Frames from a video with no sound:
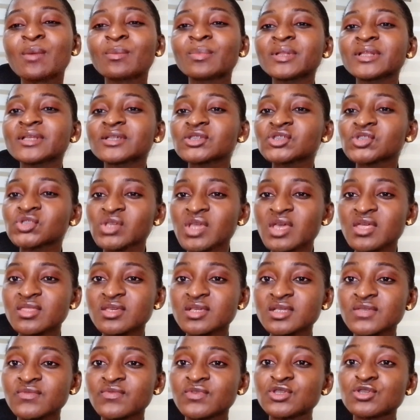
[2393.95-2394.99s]
Please share
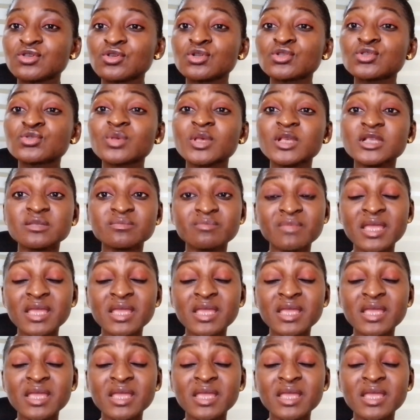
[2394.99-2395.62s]
this video to as